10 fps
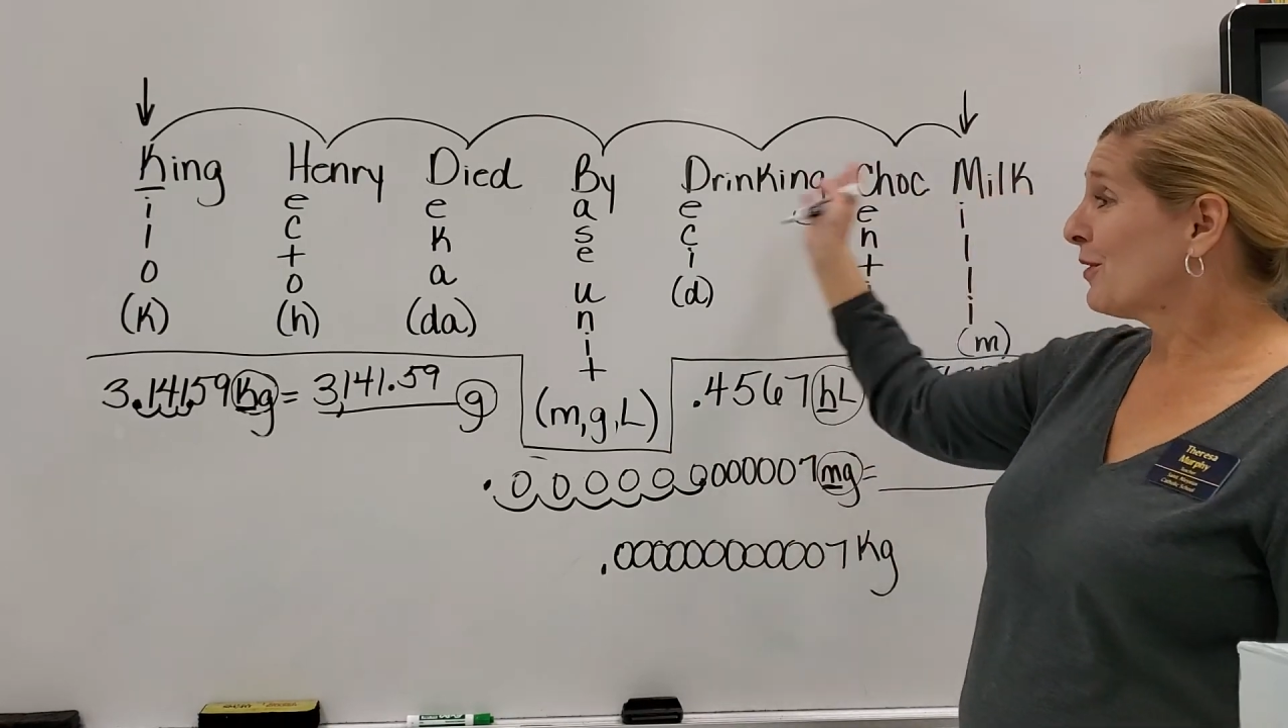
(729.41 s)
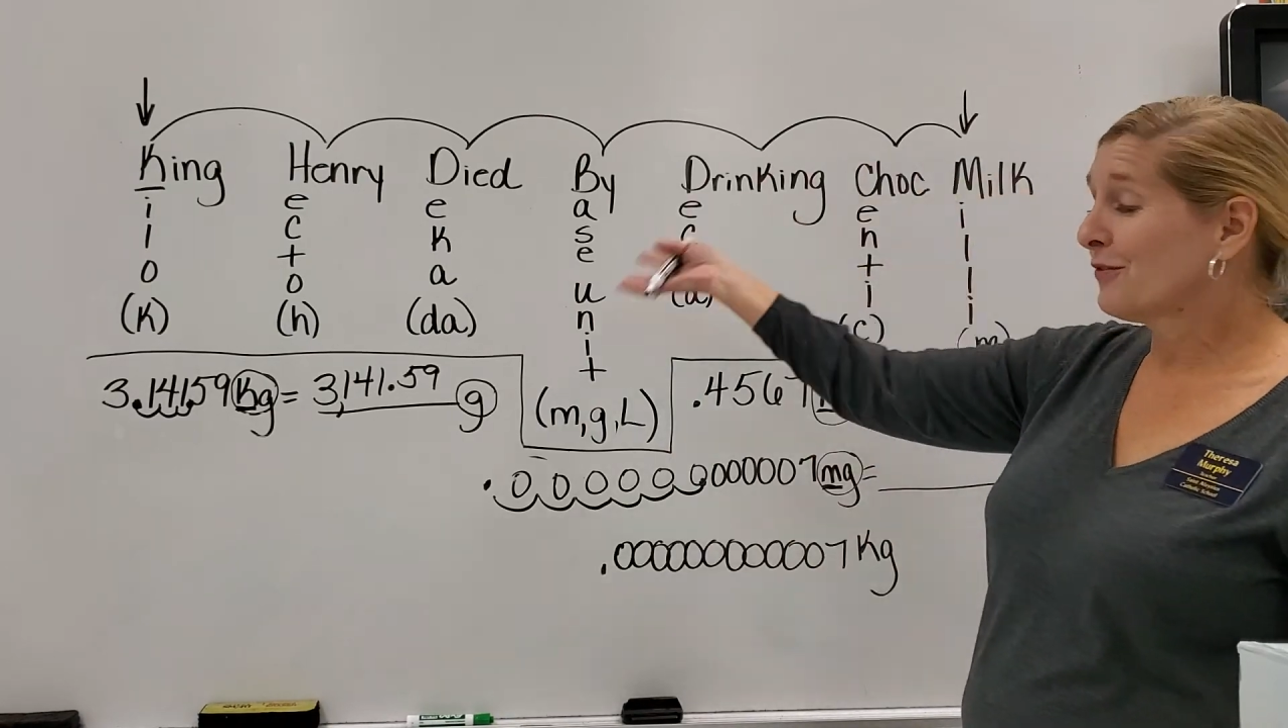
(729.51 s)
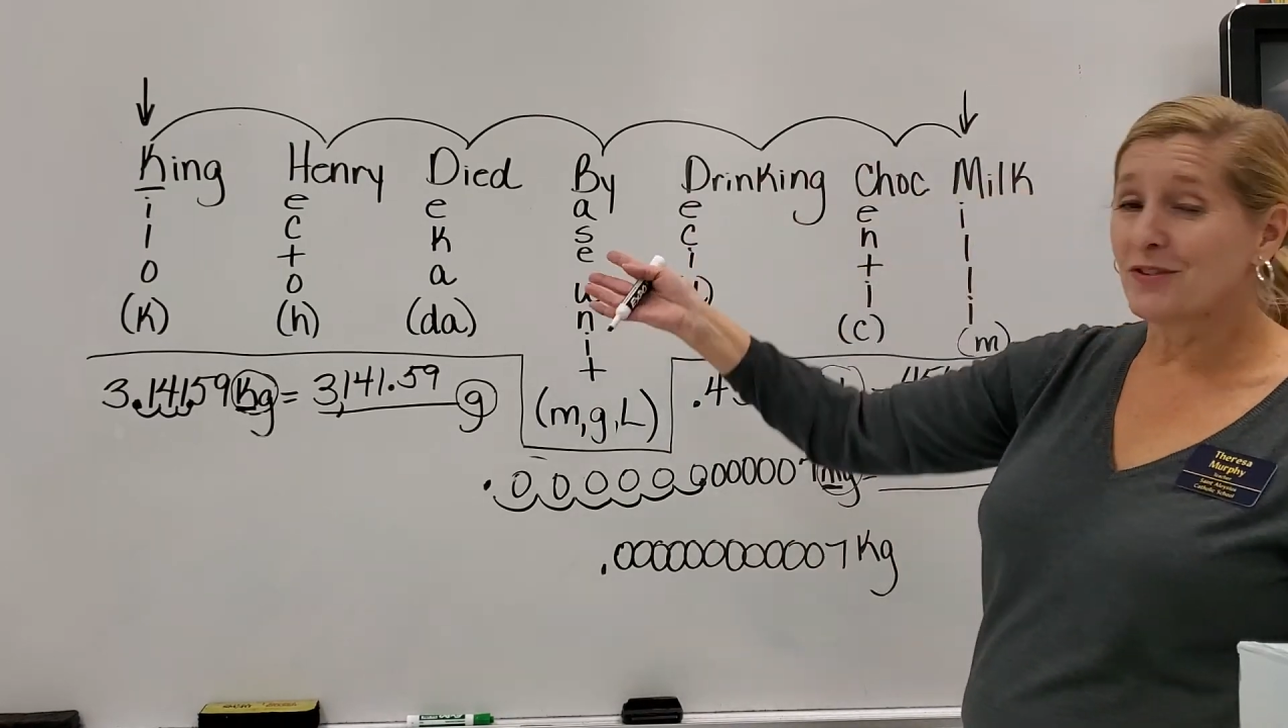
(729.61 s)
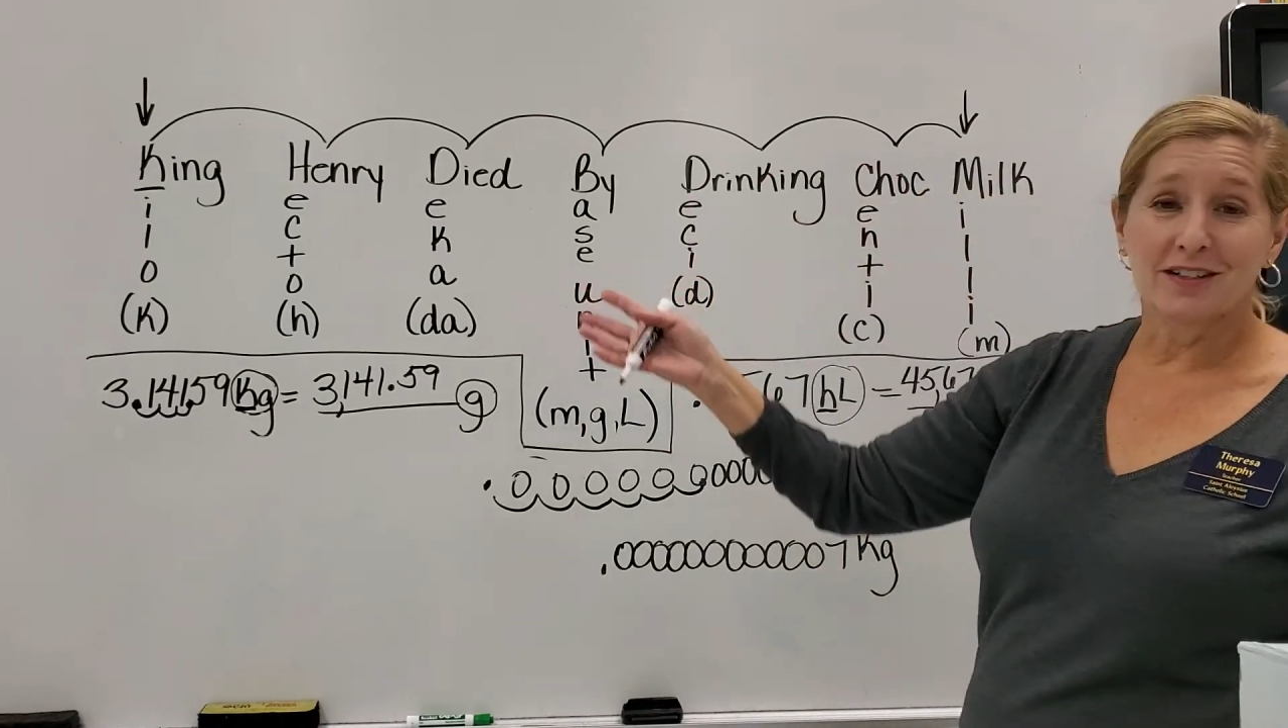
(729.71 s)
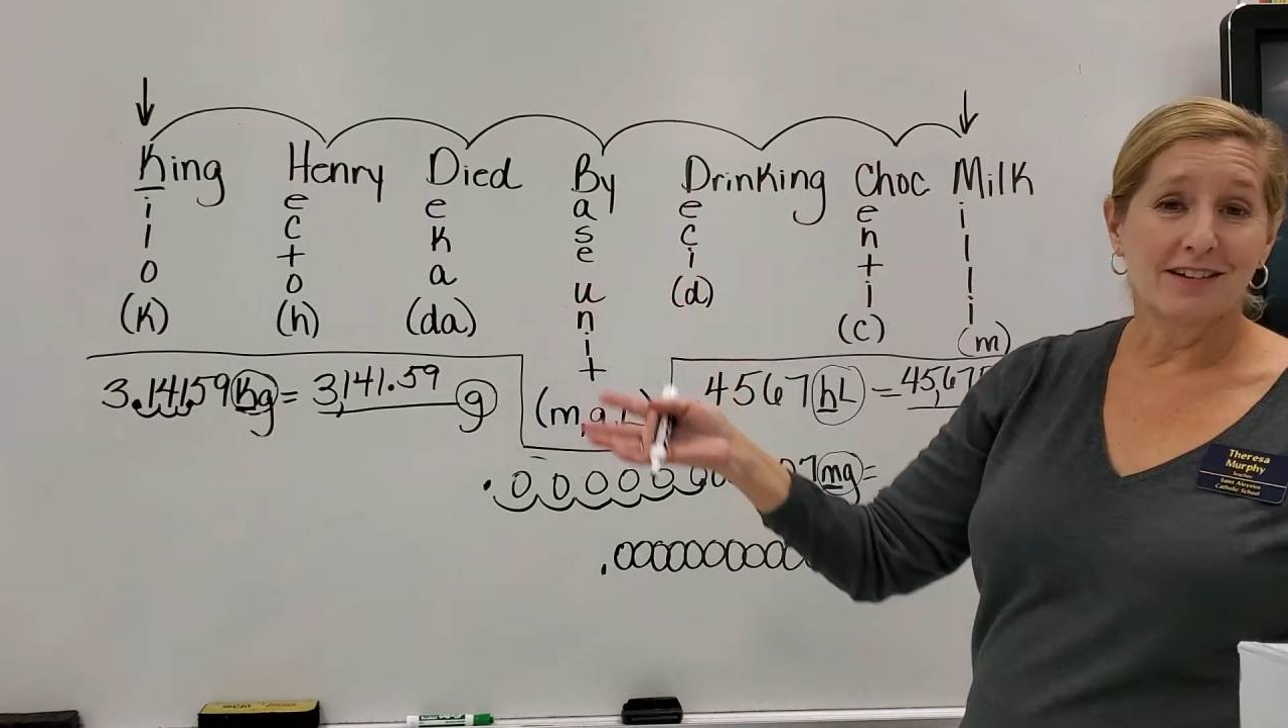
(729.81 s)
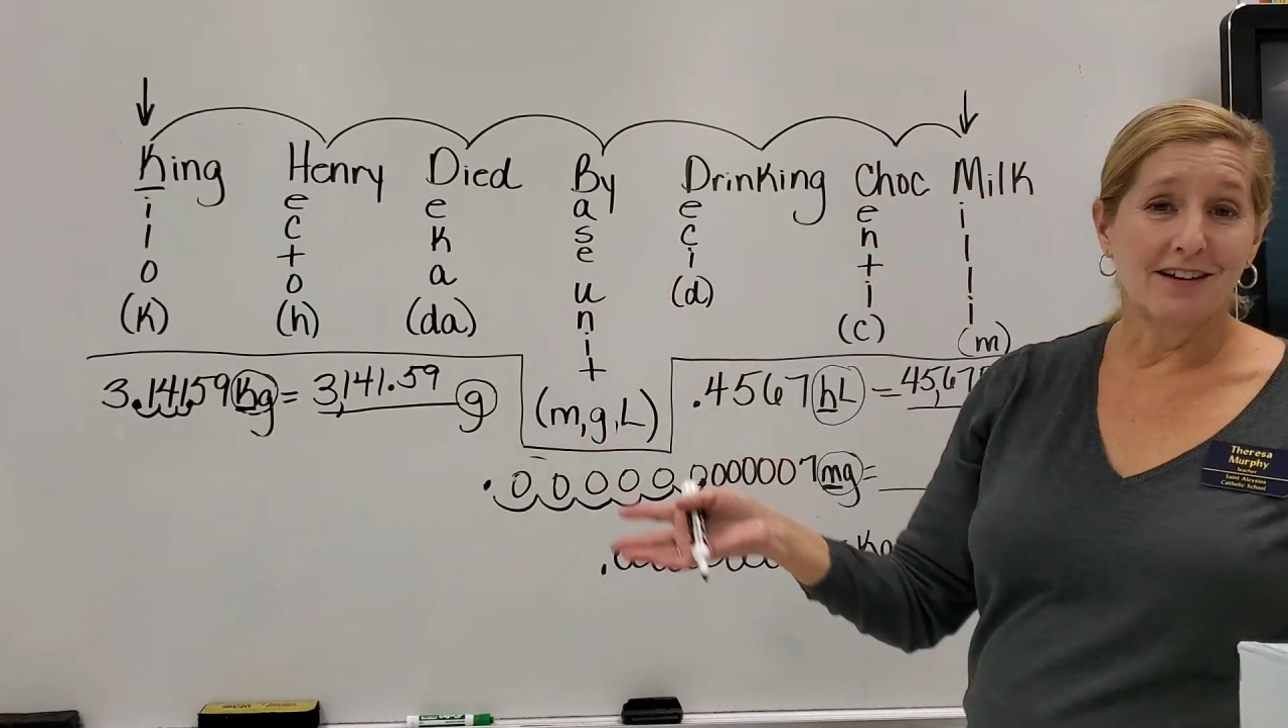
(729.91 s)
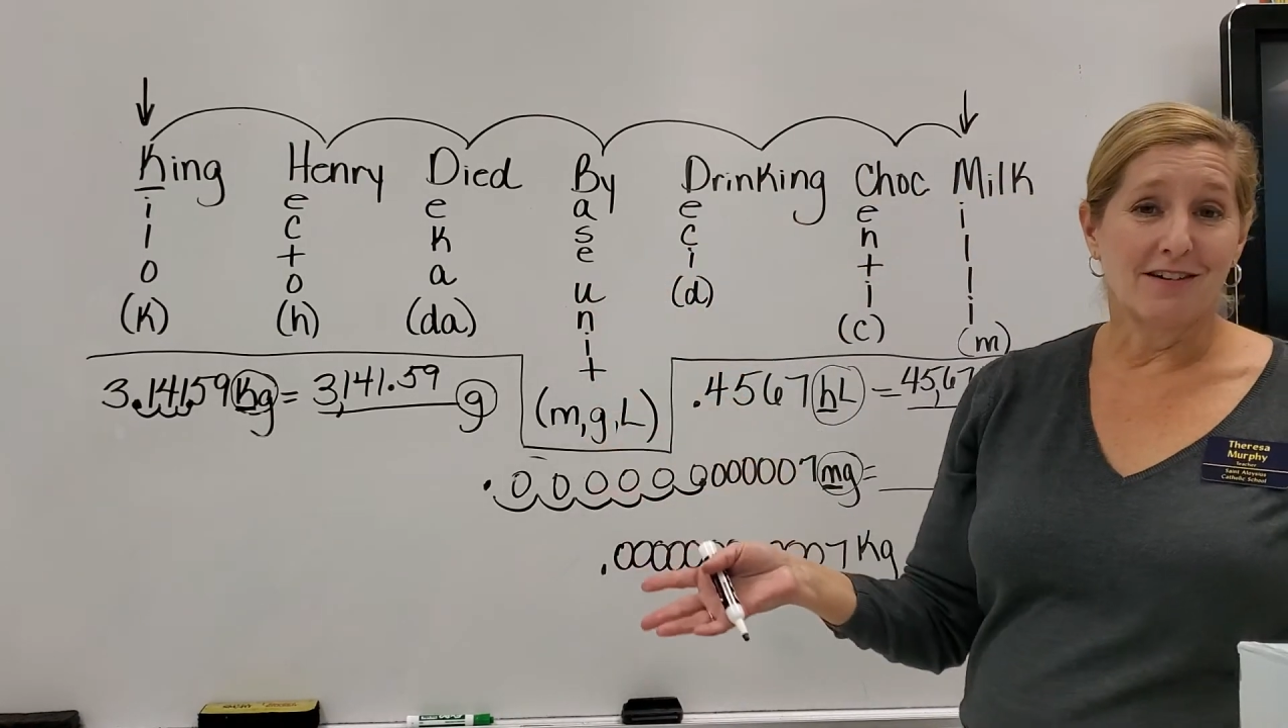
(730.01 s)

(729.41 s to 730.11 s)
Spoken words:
perfectly